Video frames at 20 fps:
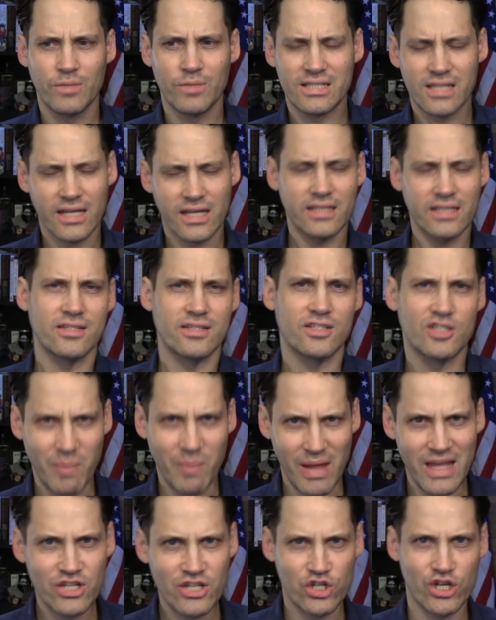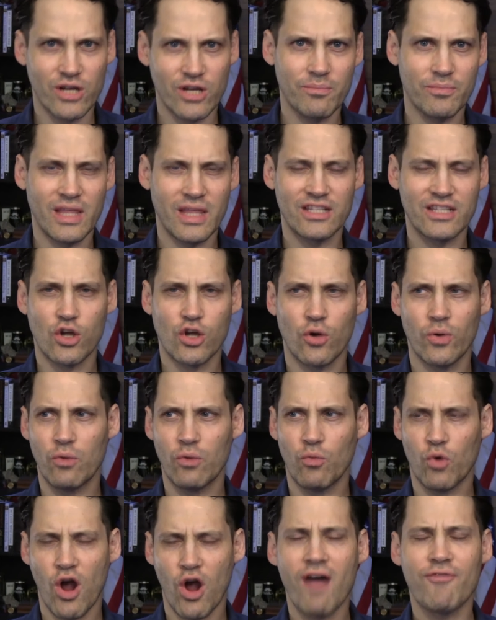It's like it's a spaceship that's
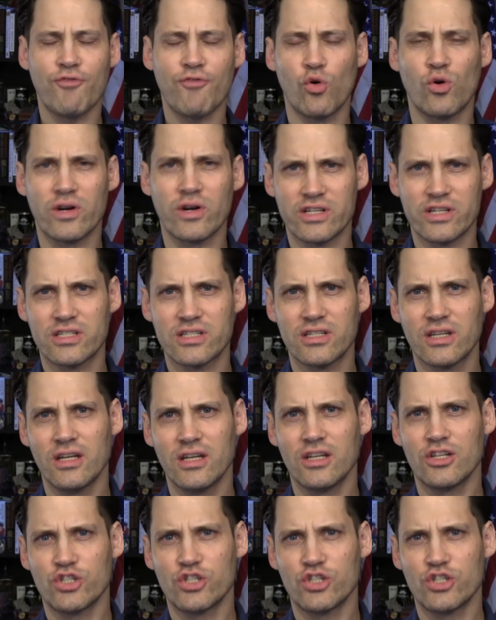going, we're off course,